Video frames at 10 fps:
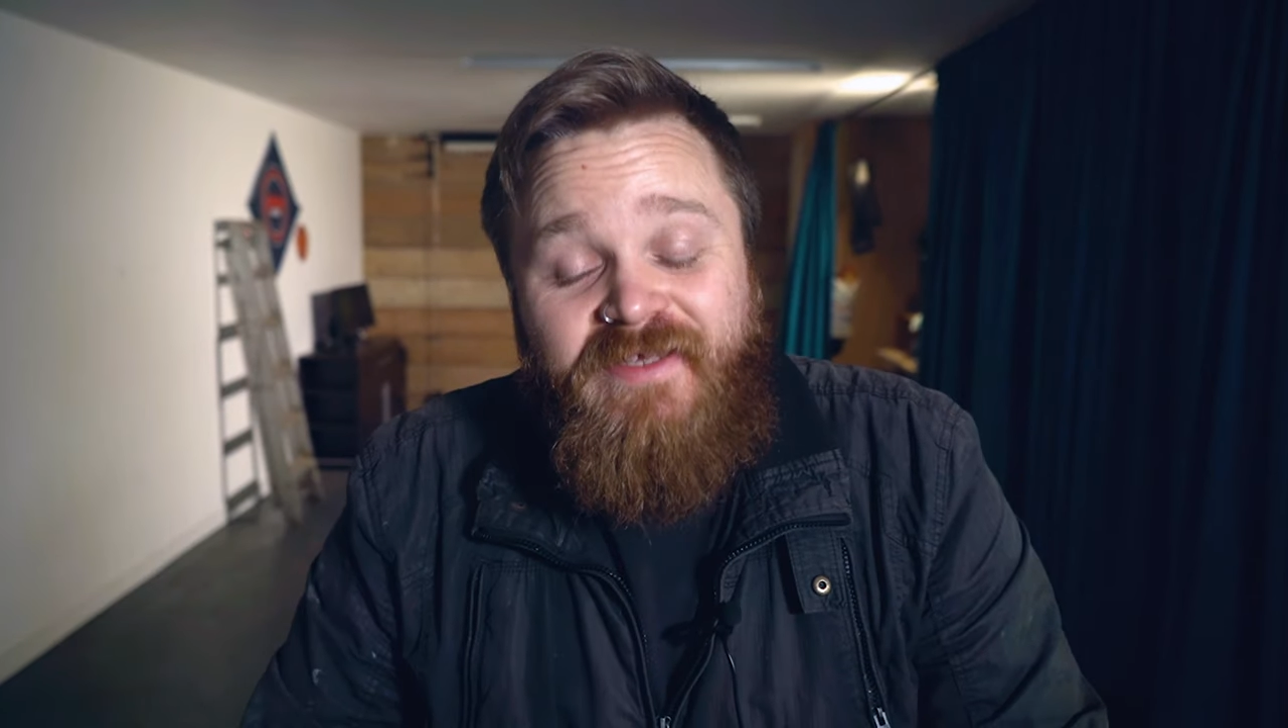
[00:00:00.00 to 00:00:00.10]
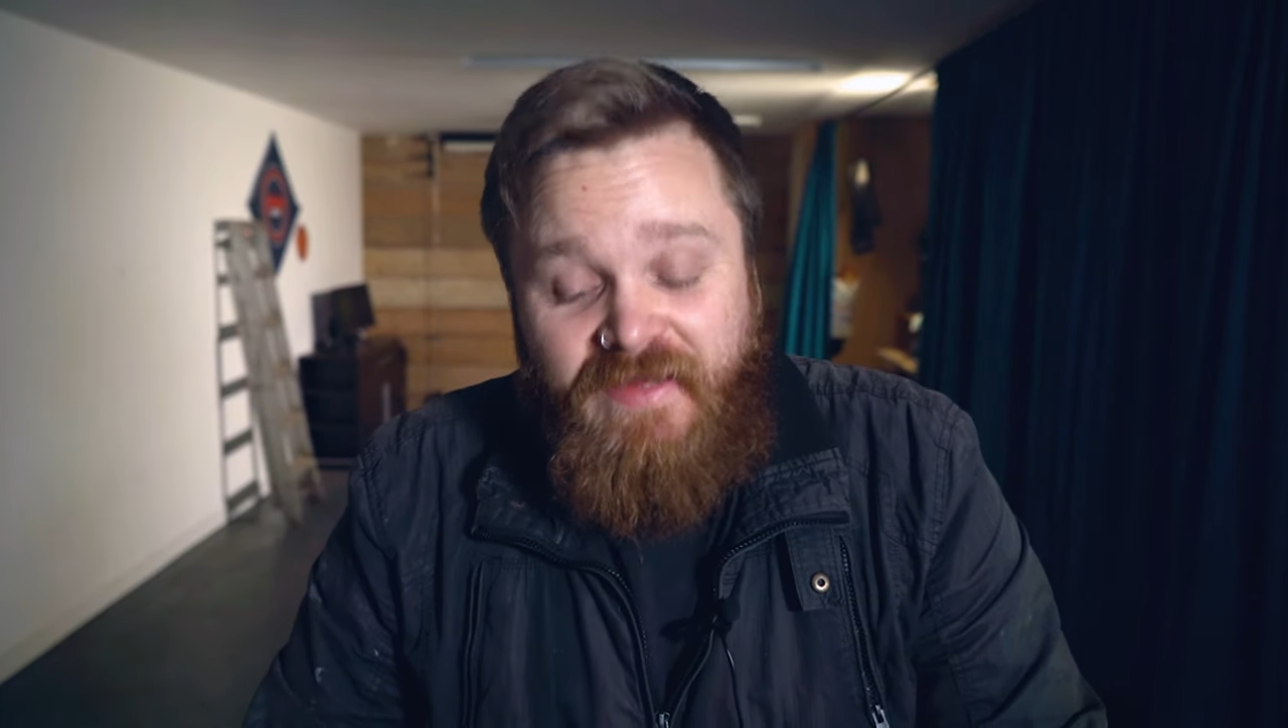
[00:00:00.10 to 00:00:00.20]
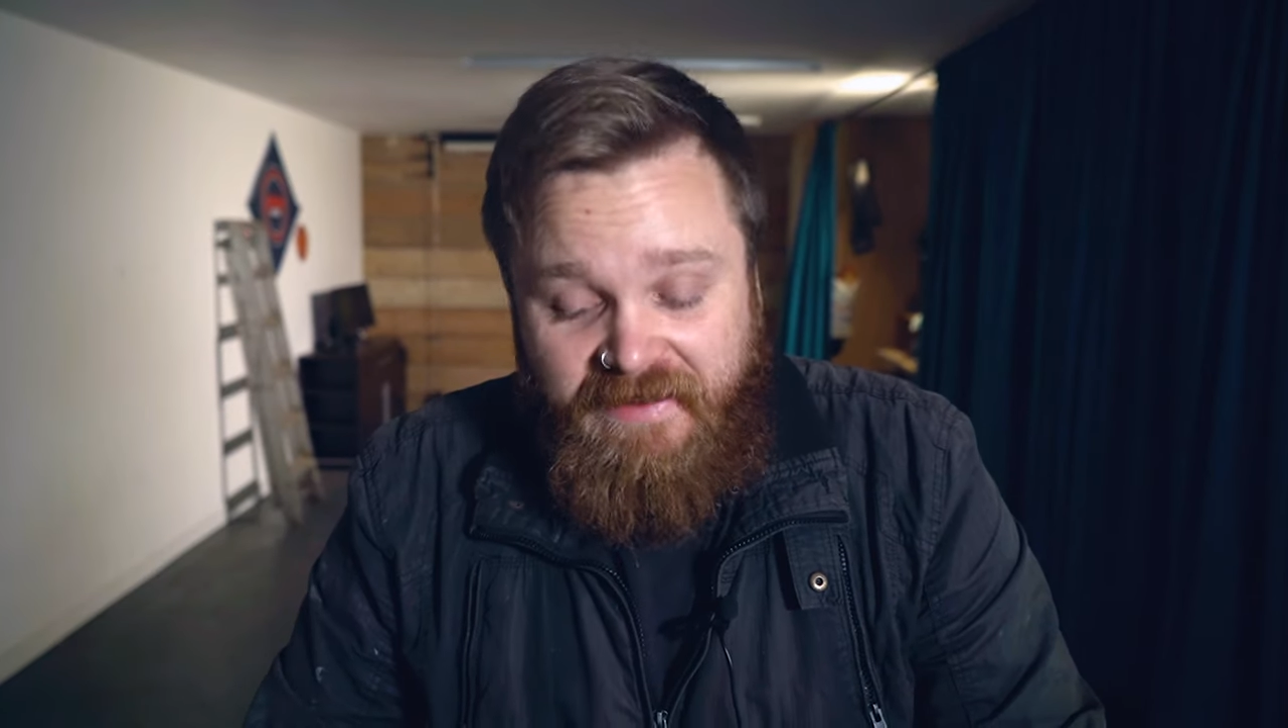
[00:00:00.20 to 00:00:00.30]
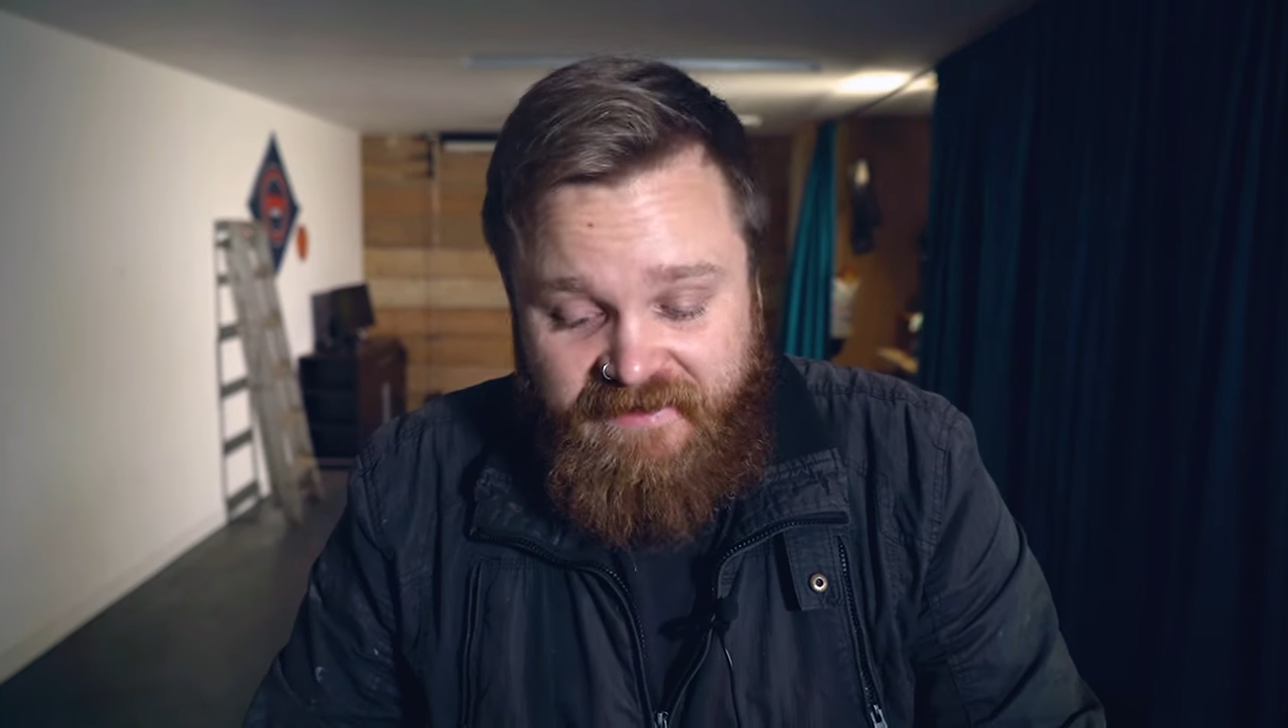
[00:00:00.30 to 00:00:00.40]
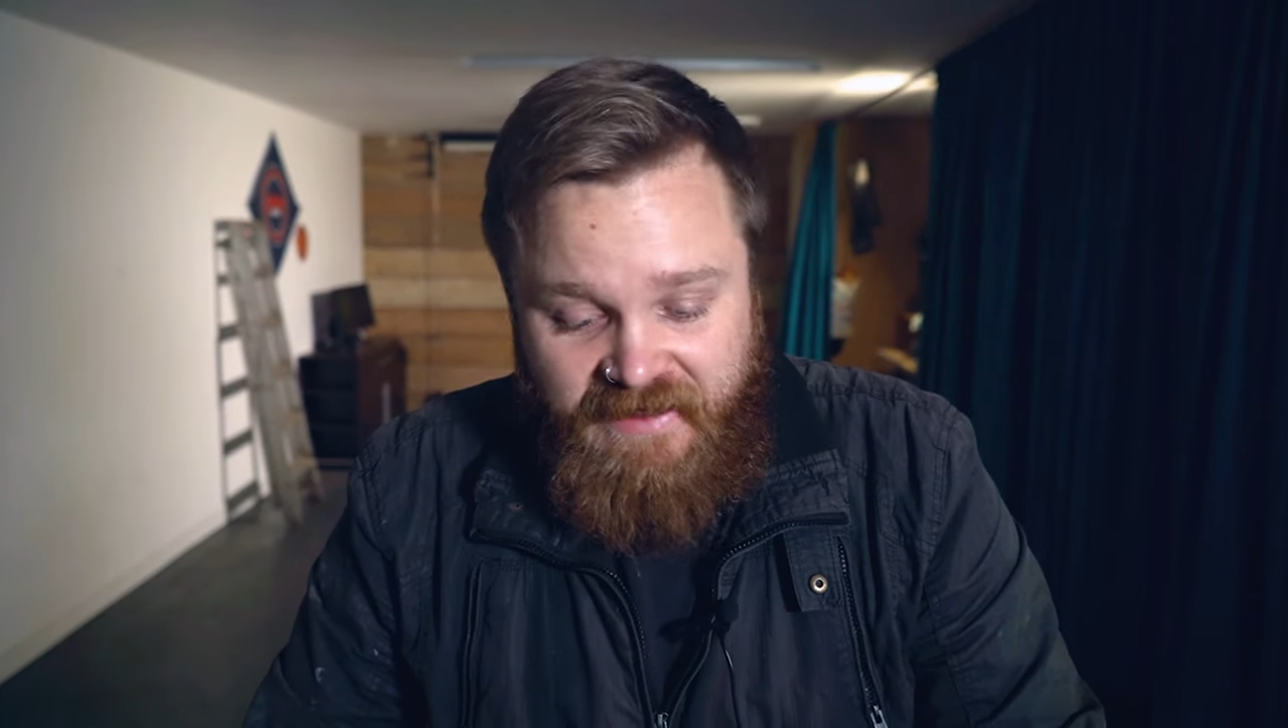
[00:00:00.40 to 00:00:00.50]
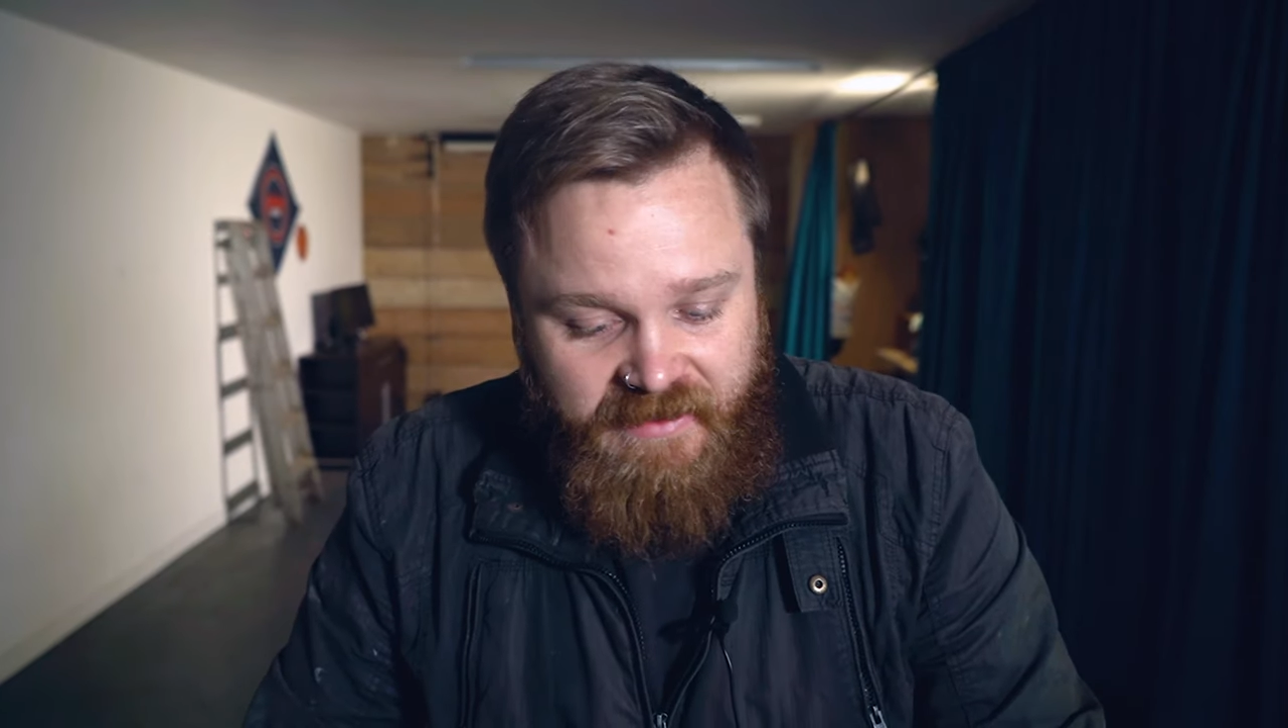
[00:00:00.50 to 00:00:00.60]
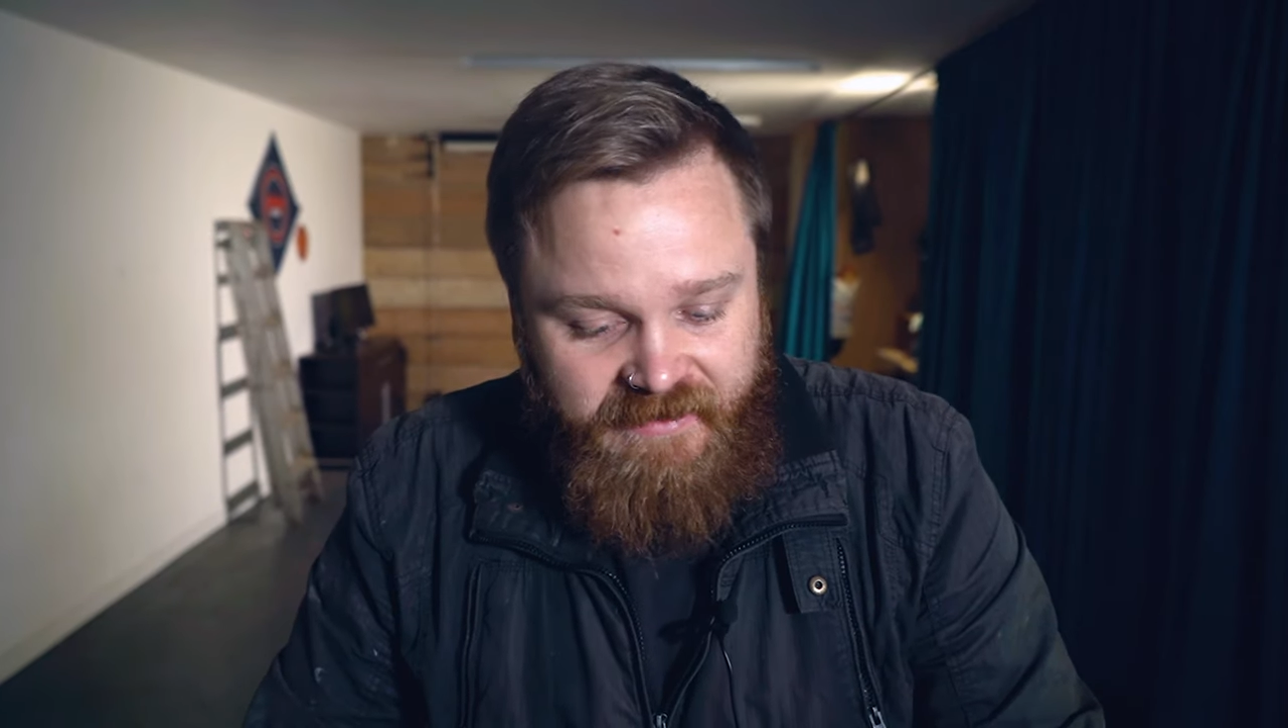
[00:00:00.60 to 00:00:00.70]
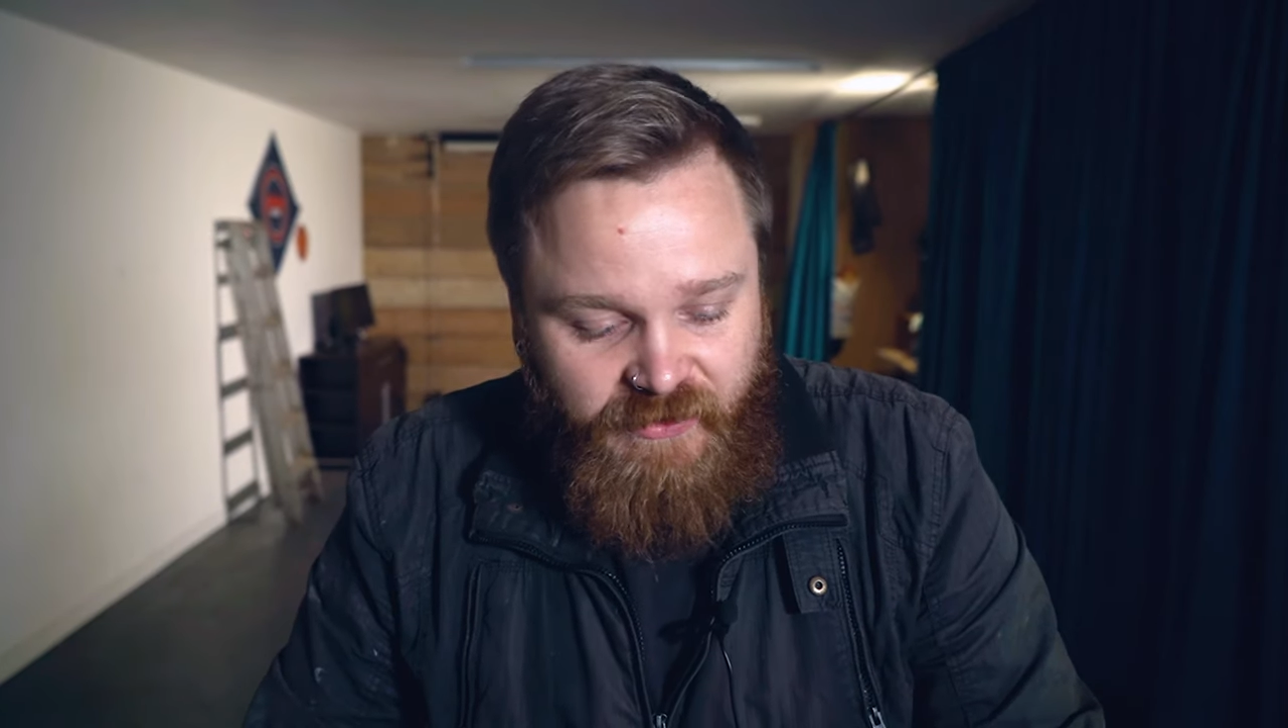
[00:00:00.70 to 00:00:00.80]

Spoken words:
so that's it.